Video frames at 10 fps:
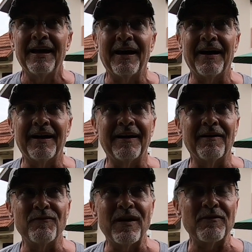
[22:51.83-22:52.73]

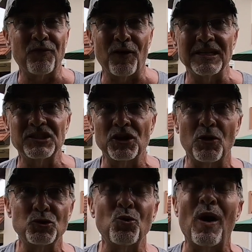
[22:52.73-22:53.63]
event for us to
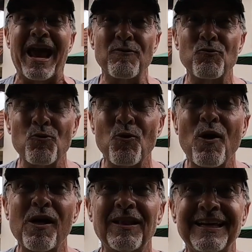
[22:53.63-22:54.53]
go to a
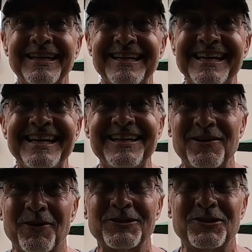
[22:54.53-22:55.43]
really neat
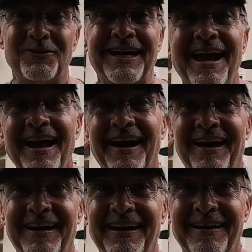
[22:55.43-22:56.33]
nursery.
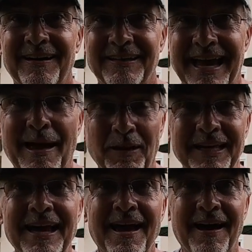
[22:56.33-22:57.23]

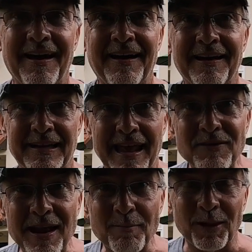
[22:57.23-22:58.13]
Emily, Dave
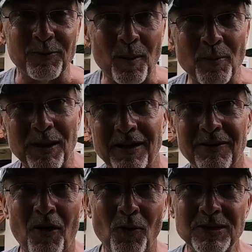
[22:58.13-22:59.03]
and Emily, remember, that
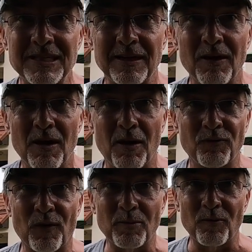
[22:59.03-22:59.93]
are always here
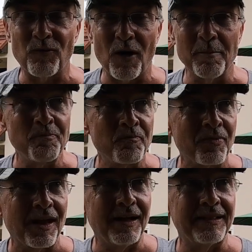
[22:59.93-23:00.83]
from the farm,
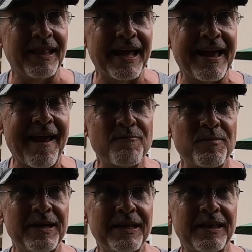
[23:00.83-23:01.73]
they gave
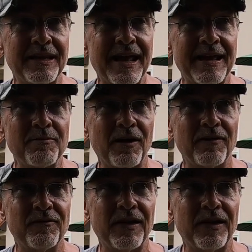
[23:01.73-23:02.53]
me the name of